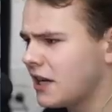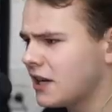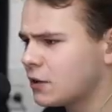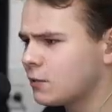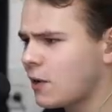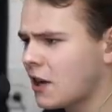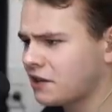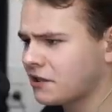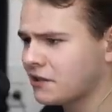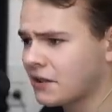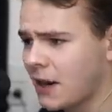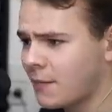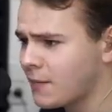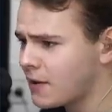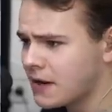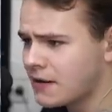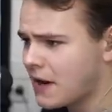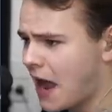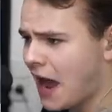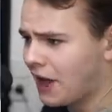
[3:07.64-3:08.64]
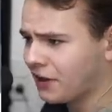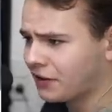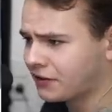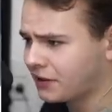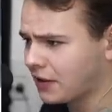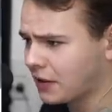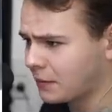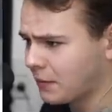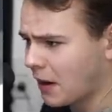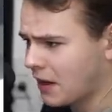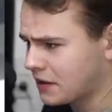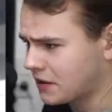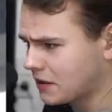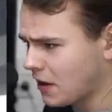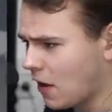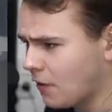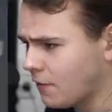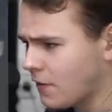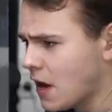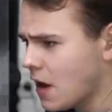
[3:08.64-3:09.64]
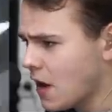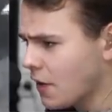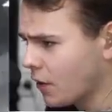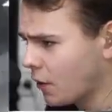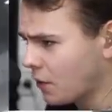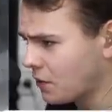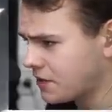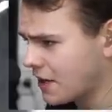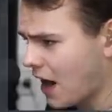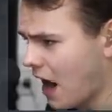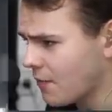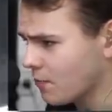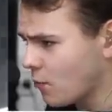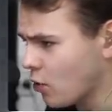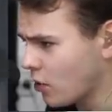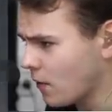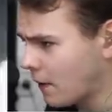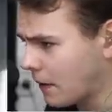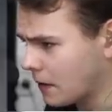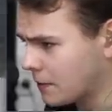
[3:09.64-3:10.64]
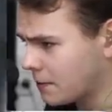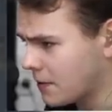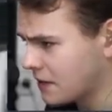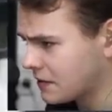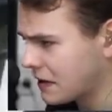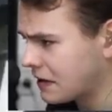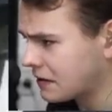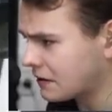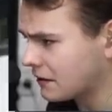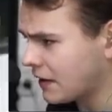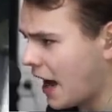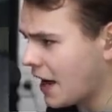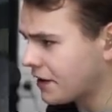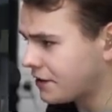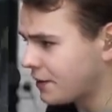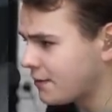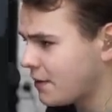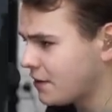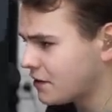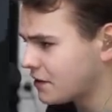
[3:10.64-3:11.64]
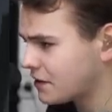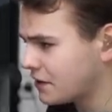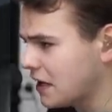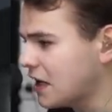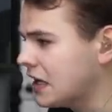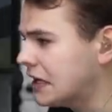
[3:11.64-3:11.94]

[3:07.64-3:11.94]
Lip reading: a question I've been asking myself the whole time. Welcome to the business class. Let me just